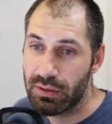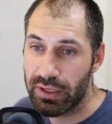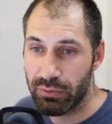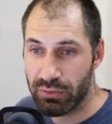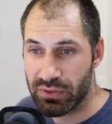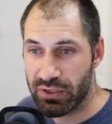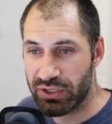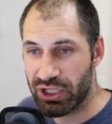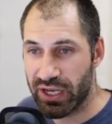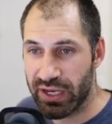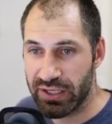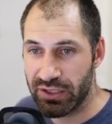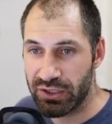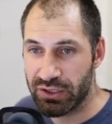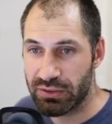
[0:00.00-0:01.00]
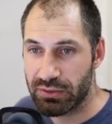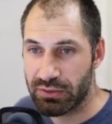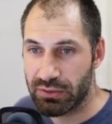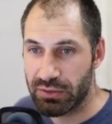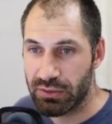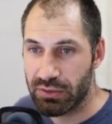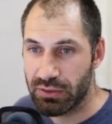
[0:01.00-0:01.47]
and also change
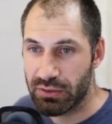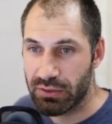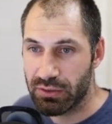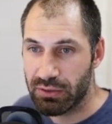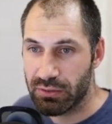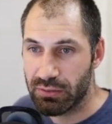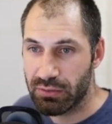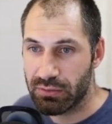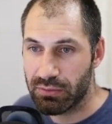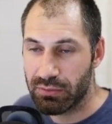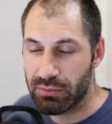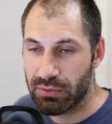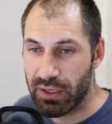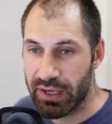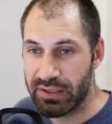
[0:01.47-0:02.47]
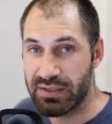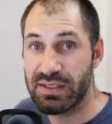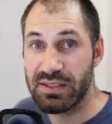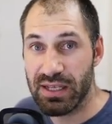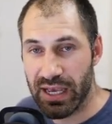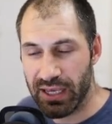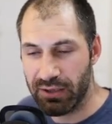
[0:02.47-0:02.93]
and
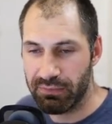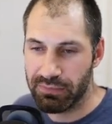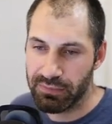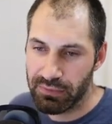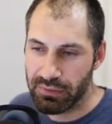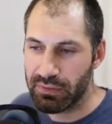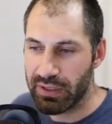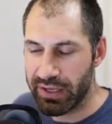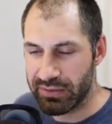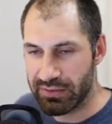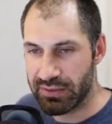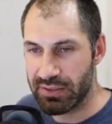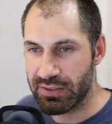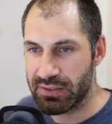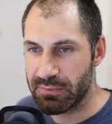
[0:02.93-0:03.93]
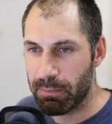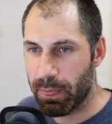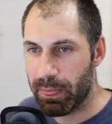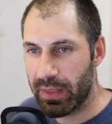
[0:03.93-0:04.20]
save entities.